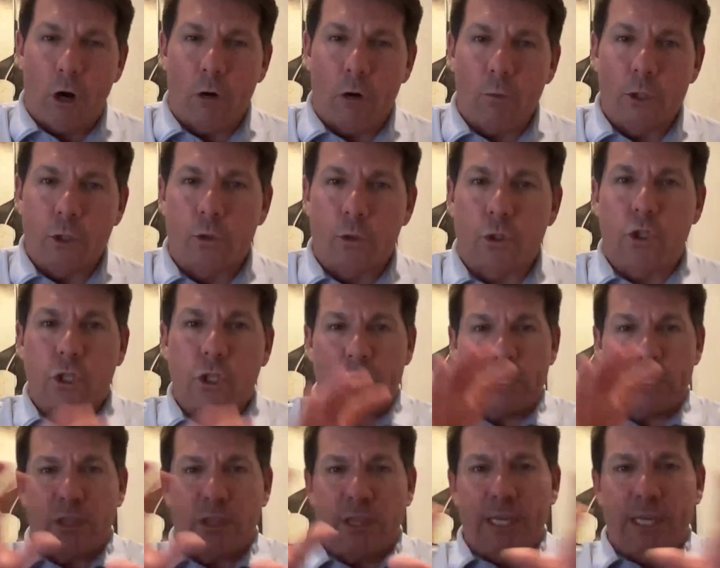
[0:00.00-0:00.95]
Car, which was
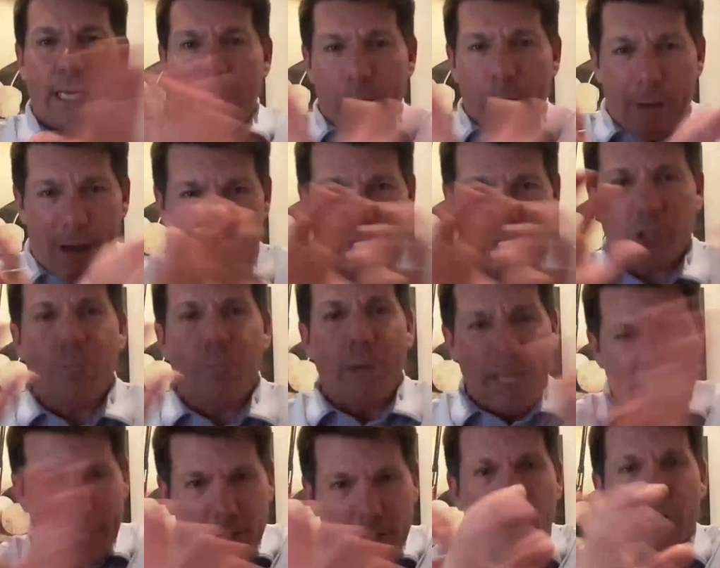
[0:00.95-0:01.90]
just thinking about
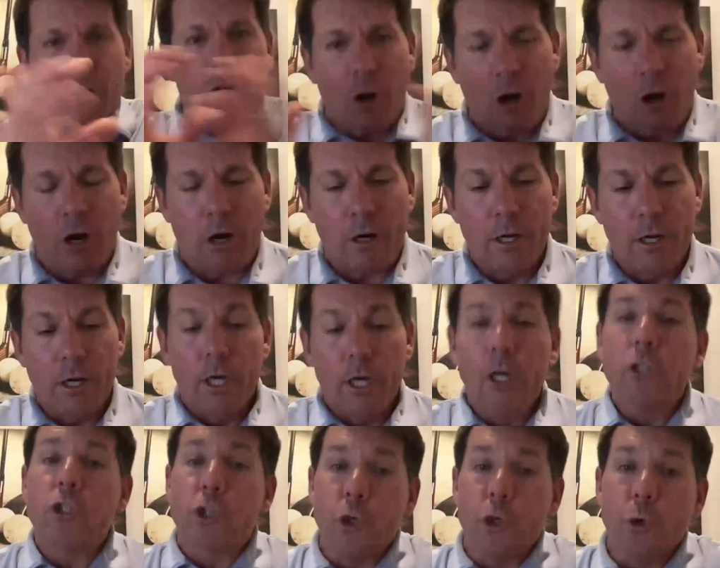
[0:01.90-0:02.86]
spinning your car,
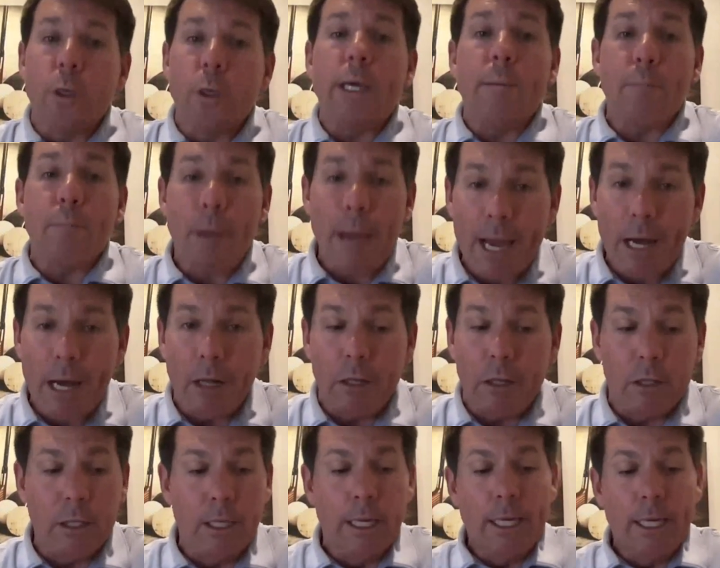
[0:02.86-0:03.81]
to
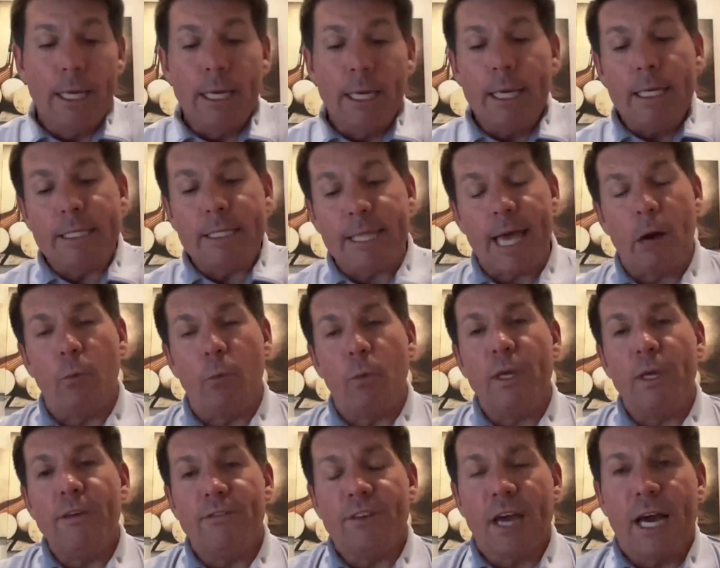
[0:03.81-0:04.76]
Impel, is
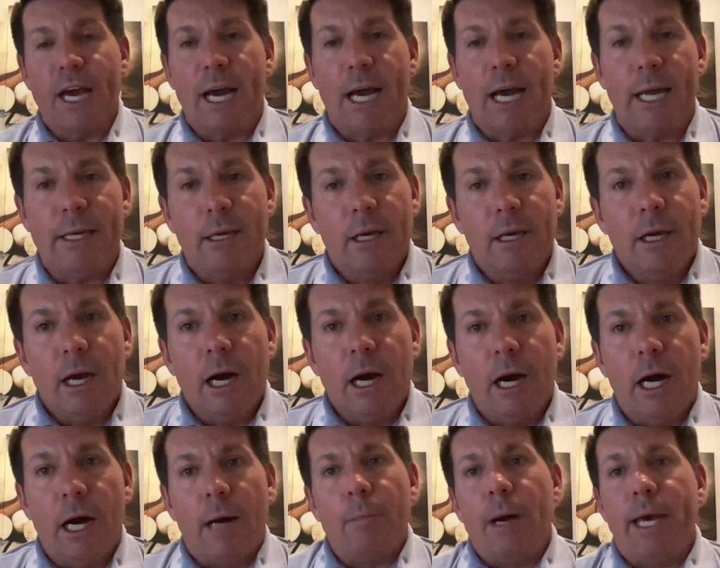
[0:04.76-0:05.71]
that we've got
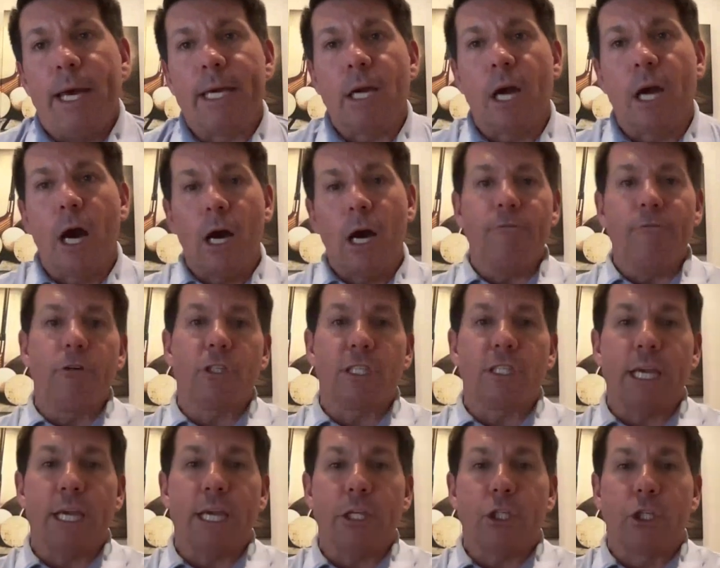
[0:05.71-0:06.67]
a
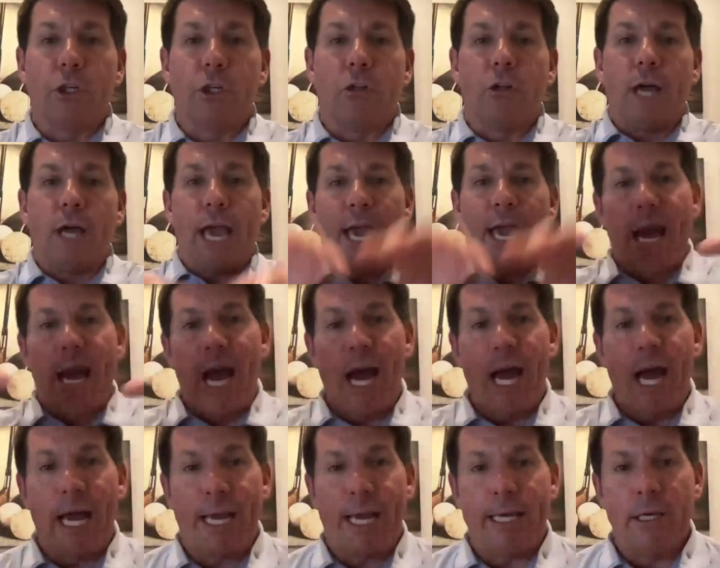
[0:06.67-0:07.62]
conversational
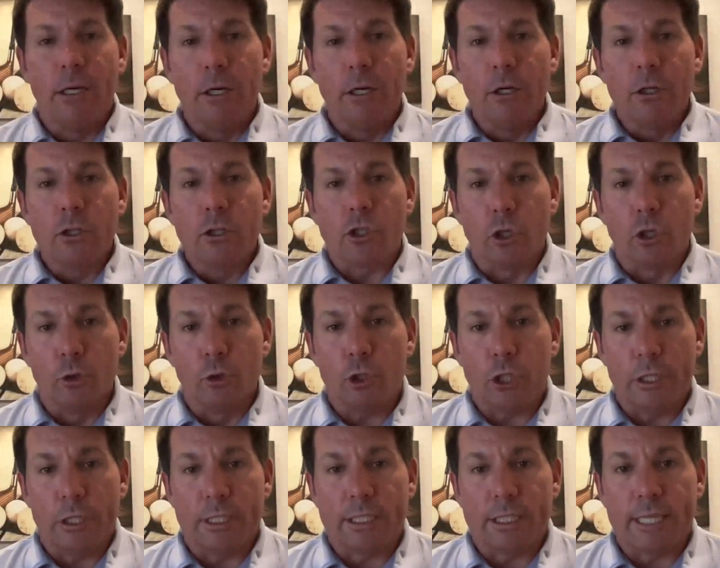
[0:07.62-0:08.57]
AI
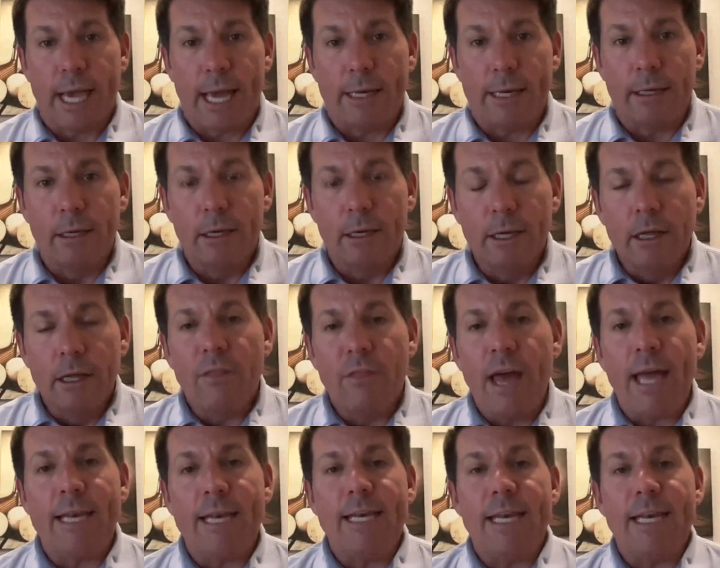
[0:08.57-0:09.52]
solution set
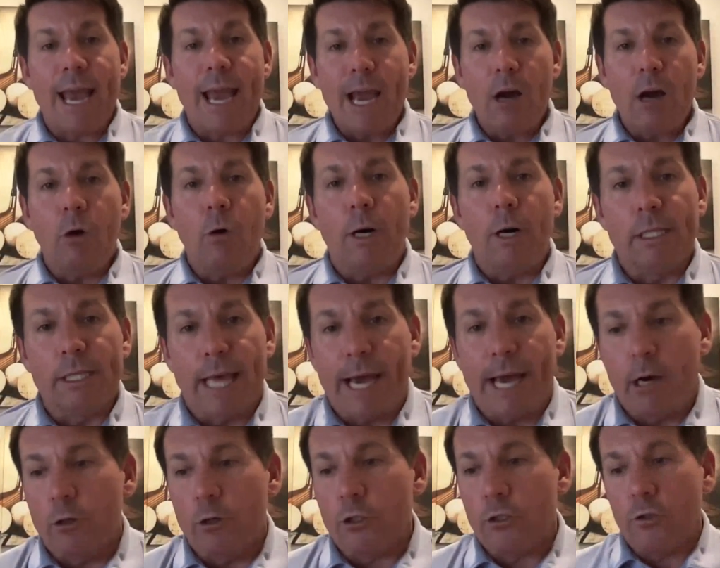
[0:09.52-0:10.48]
that now
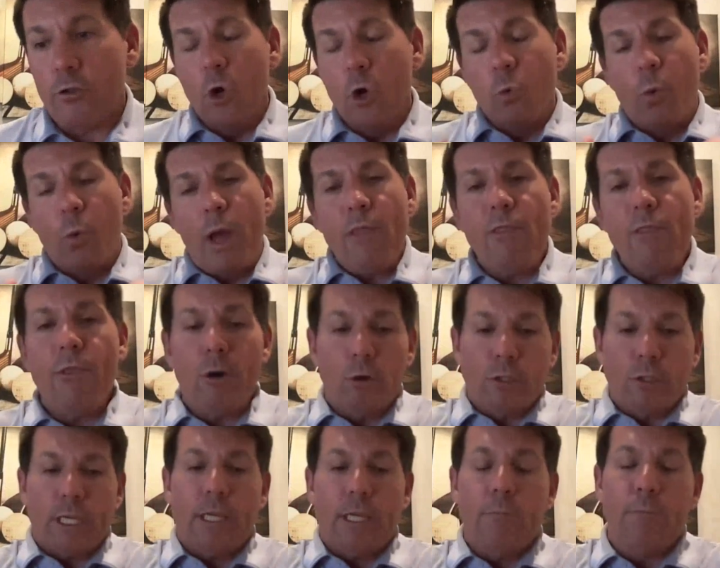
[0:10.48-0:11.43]
allows, when
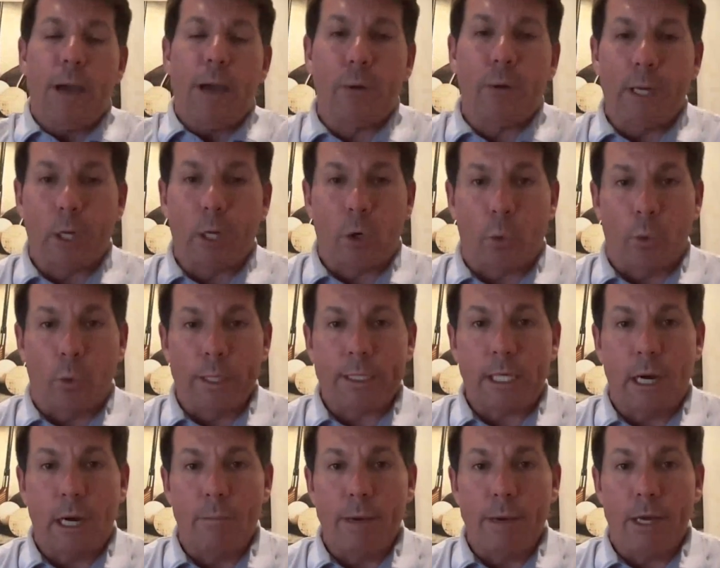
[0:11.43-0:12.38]
those inbound
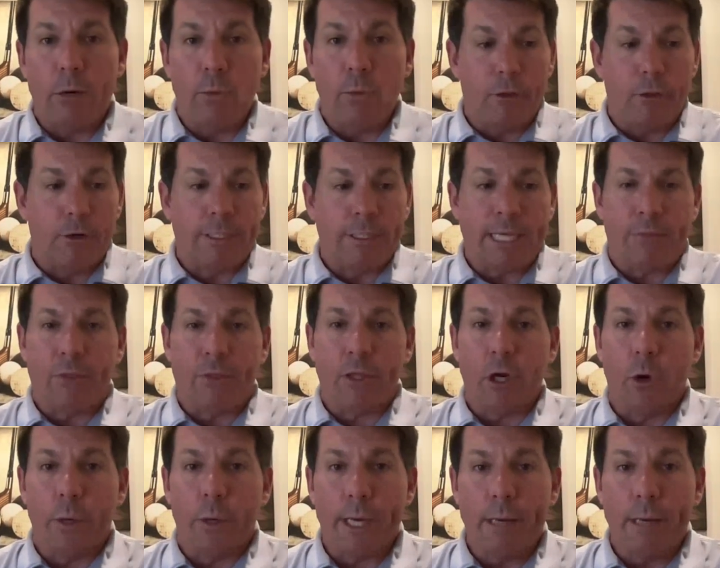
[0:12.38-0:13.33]
inquiries come in, whether it's
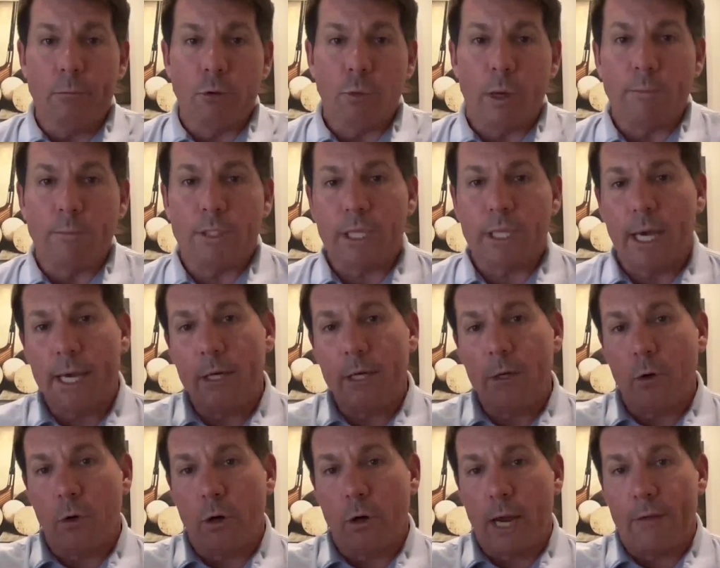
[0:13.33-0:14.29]
at the OEM's
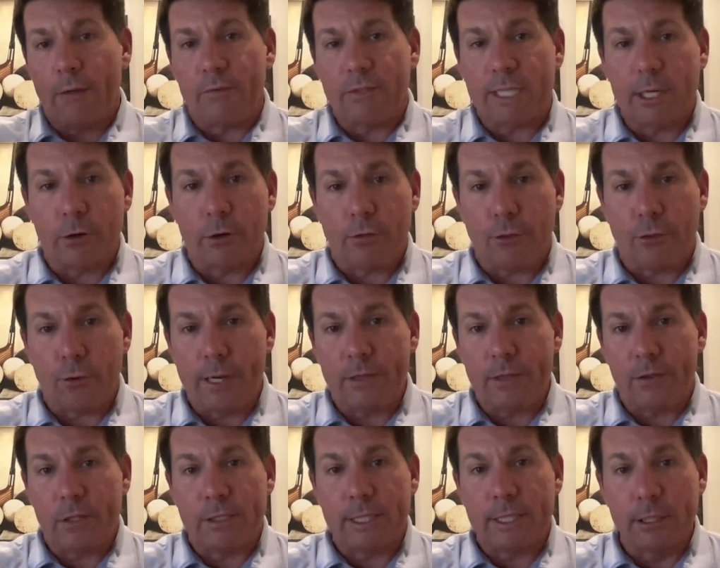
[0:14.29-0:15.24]
website or at tier
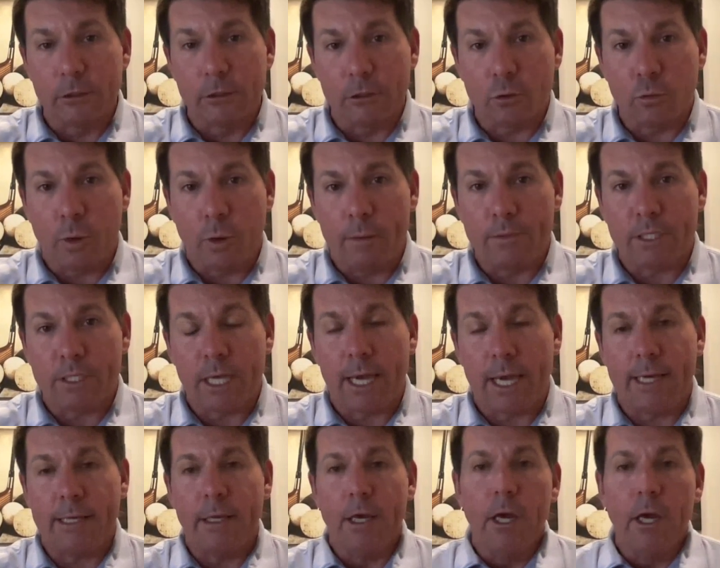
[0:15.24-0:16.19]
3 at the dealer's
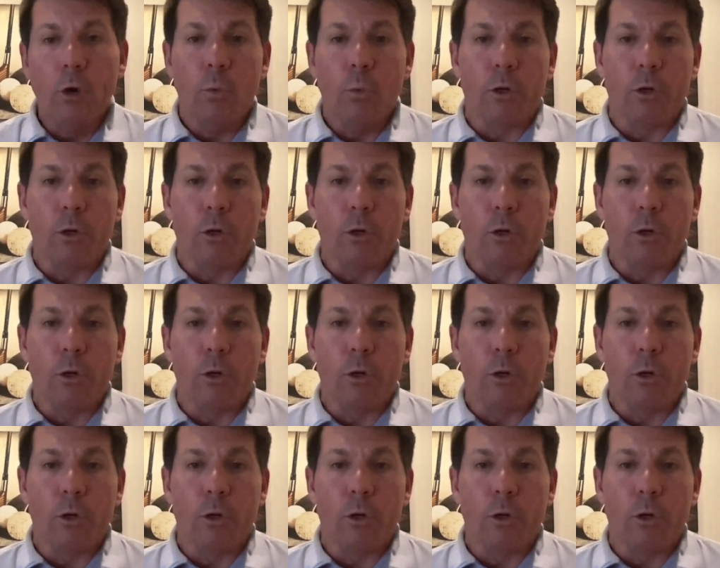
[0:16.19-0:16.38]
website,